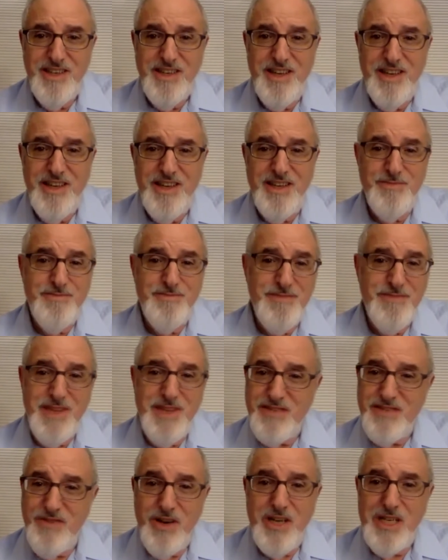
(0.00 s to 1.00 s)
Um,
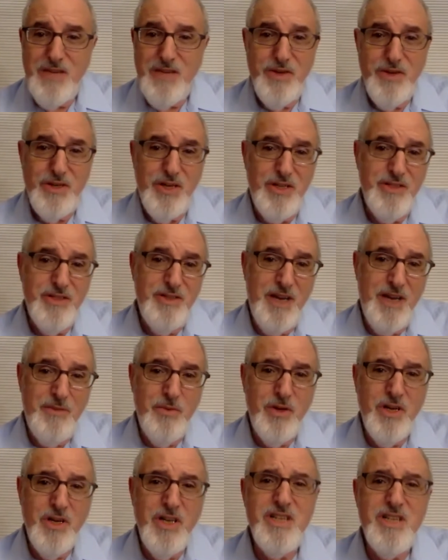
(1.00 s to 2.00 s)
it's very difficult. And we're
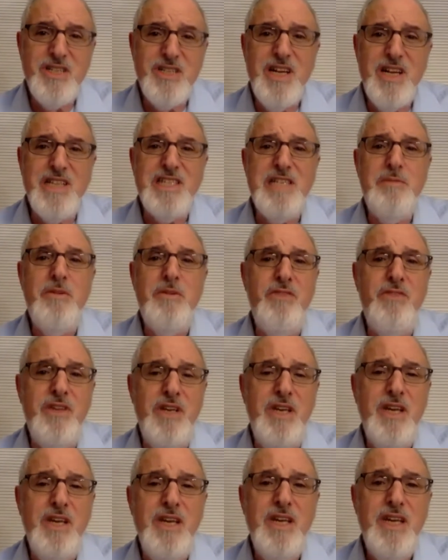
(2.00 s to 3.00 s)
going to discuss some of
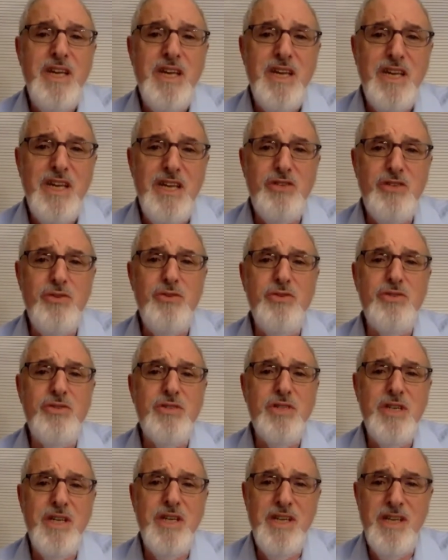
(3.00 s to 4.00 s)
the issues
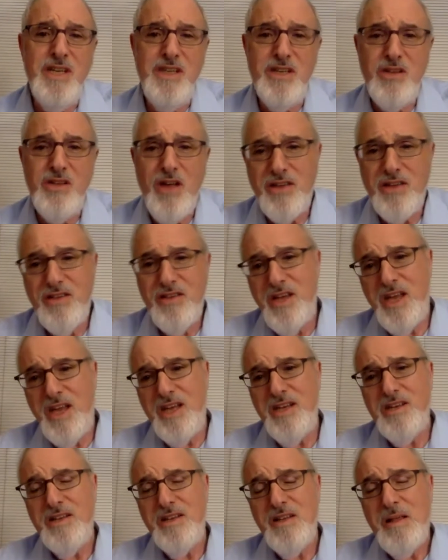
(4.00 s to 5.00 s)
uh, in the talk
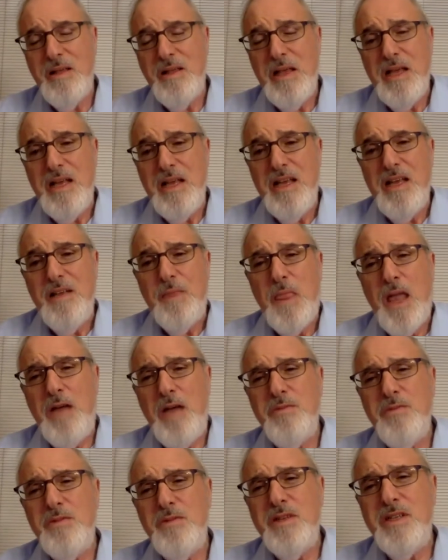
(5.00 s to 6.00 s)
tonight.
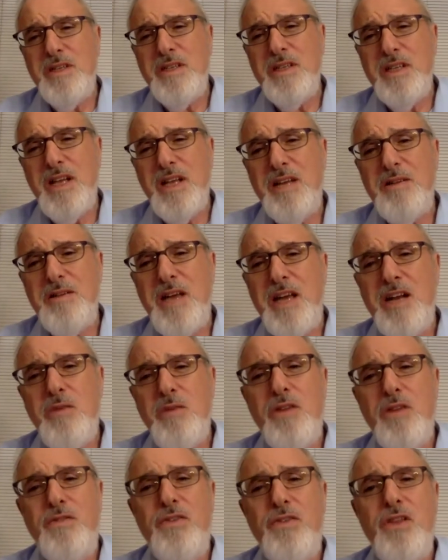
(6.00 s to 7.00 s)
I'm I don't
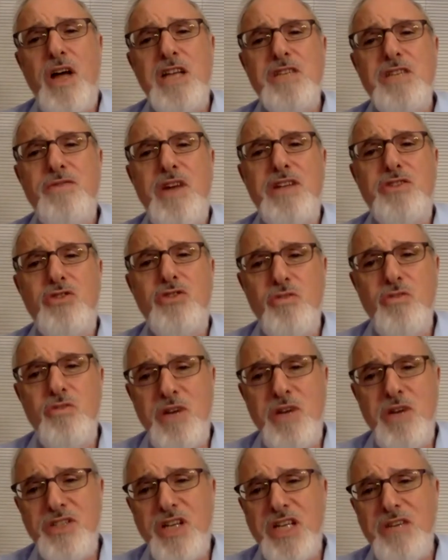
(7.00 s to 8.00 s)
want to philosophize too
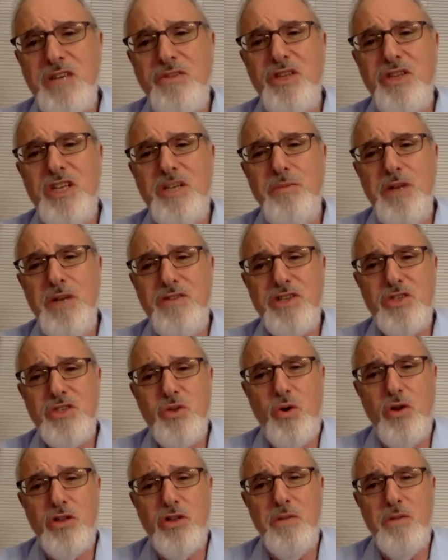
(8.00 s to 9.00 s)
much. I'll give a little bit of
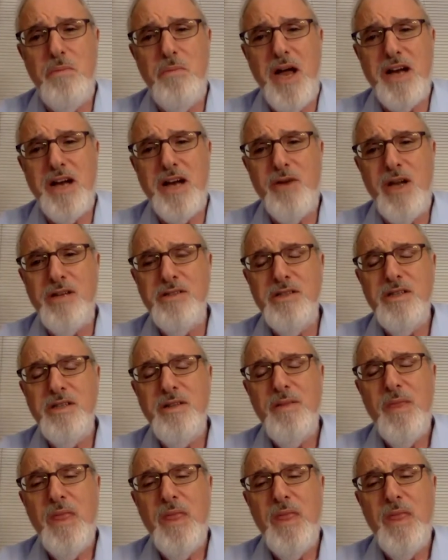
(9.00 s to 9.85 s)
historical background.